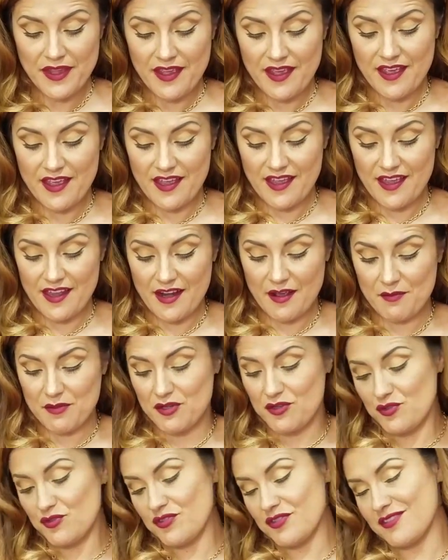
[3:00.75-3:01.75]
And I'm going
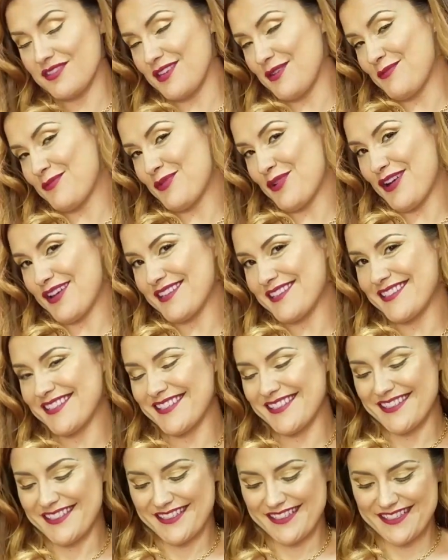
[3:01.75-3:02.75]
to use the same
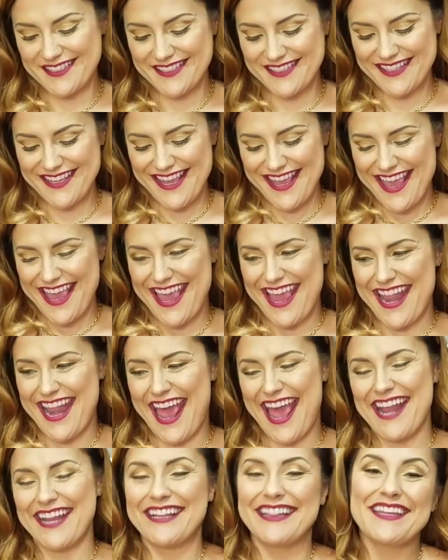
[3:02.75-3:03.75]
process and
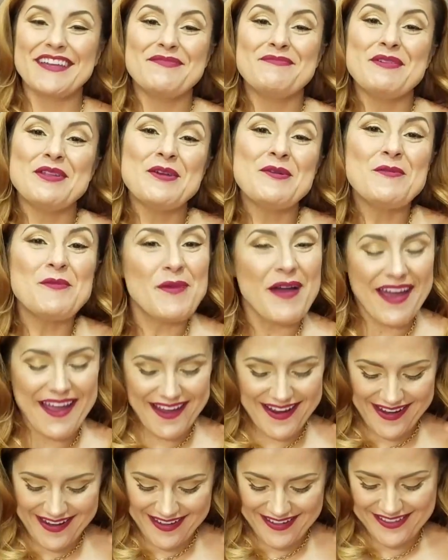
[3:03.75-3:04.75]
add a little bit of
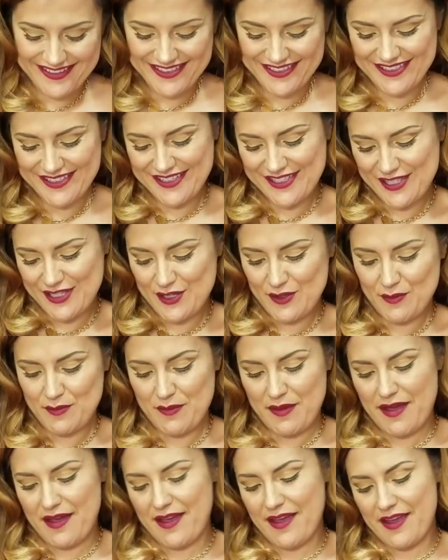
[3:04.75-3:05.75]
wine to
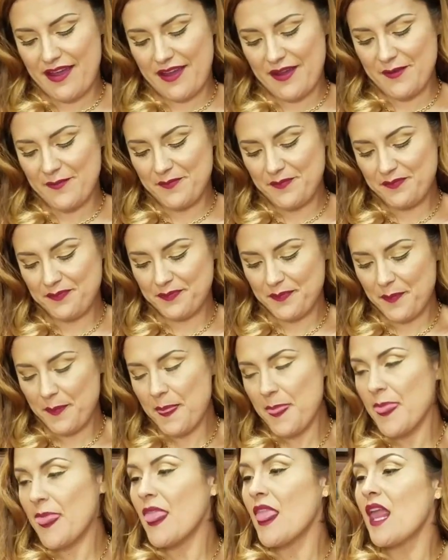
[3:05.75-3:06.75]
my
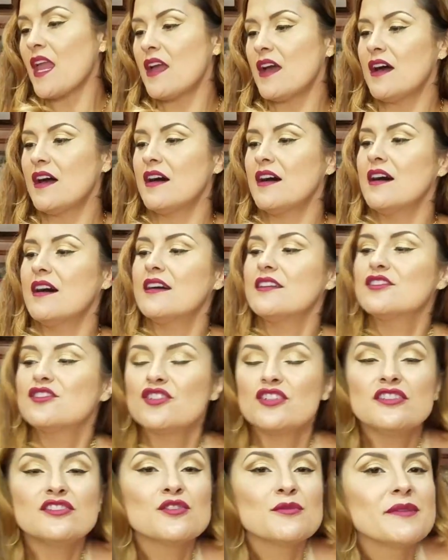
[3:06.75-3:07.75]

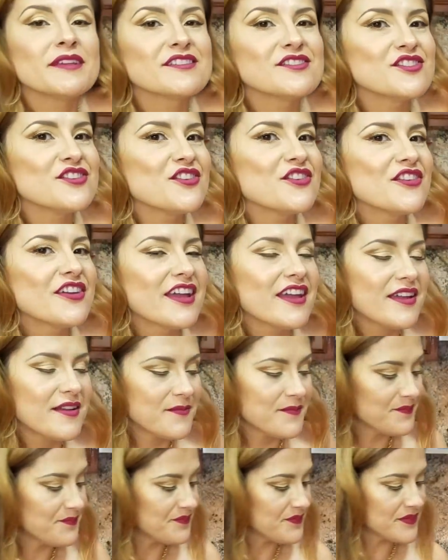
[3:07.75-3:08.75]
chorizo mixture, okay?